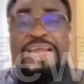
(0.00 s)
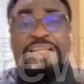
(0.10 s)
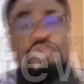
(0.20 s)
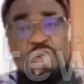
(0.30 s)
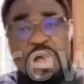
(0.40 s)

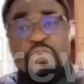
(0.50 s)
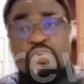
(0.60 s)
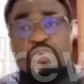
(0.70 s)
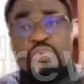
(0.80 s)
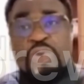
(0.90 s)
That's where
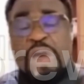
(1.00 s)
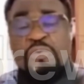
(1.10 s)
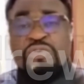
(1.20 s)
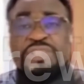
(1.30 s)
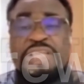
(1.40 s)

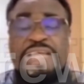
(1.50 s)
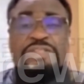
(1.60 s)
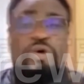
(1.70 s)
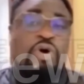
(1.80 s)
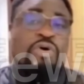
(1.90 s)
I want to
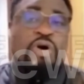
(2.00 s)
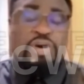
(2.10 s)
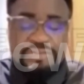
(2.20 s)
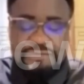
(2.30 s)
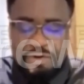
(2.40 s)
start
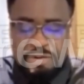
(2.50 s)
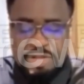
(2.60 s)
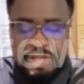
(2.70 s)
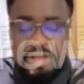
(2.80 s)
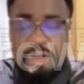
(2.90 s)
us
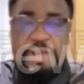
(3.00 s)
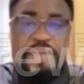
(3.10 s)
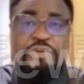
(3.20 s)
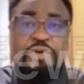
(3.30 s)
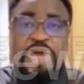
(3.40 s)
from.
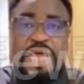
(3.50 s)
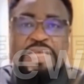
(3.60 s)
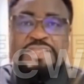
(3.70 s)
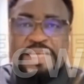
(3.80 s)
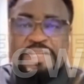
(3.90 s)
If you look at
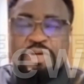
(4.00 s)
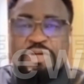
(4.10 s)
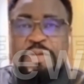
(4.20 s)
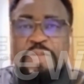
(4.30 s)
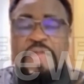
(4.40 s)
that section,